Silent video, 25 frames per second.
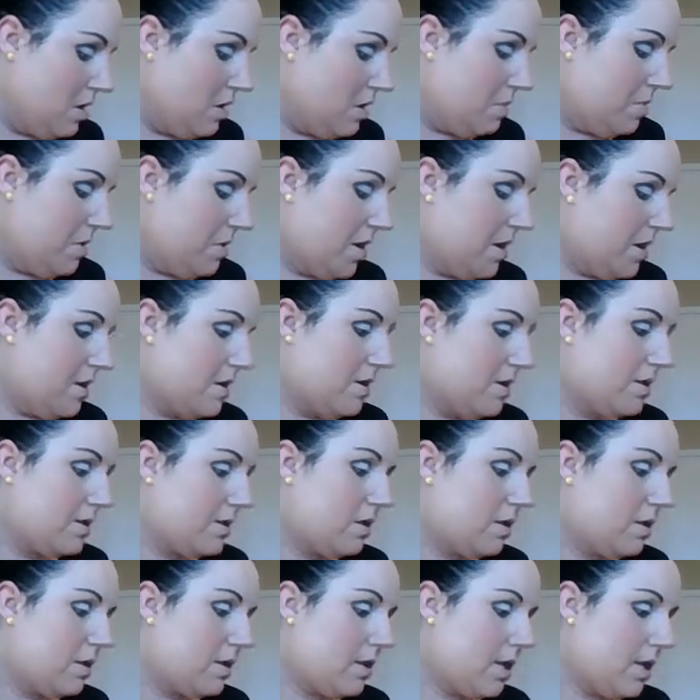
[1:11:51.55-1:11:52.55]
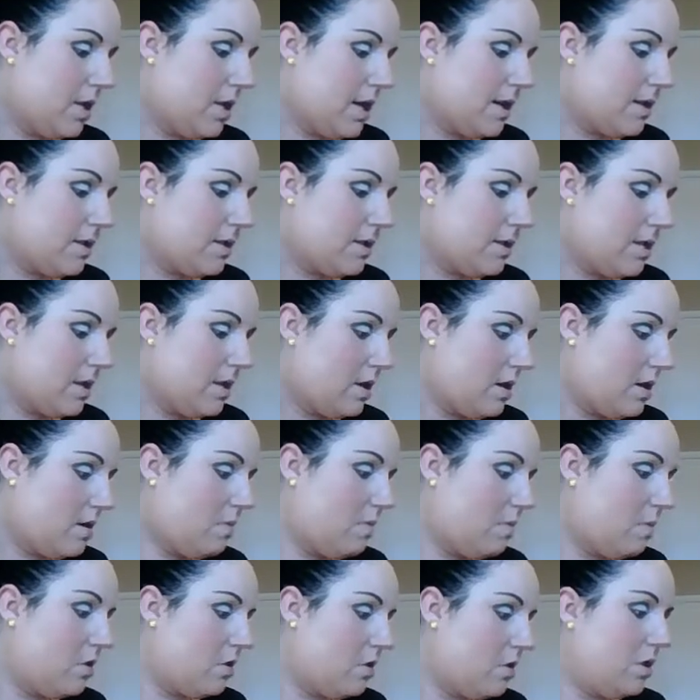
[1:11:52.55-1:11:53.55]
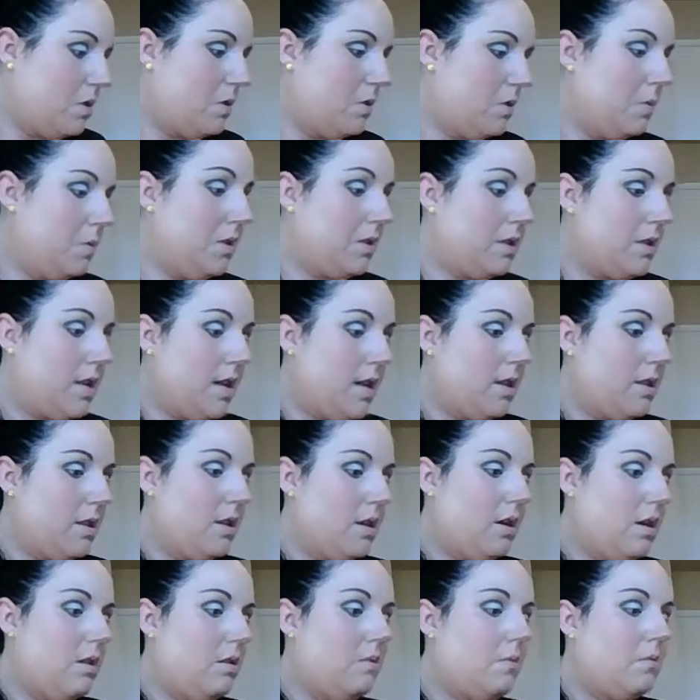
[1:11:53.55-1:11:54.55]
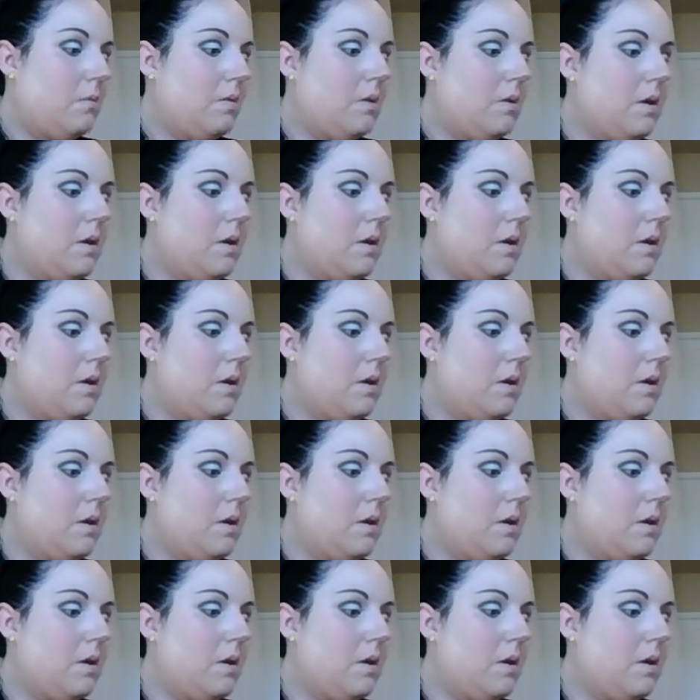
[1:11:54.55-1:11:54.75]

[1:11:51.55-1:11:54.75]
because the last thing I want to do is tightline.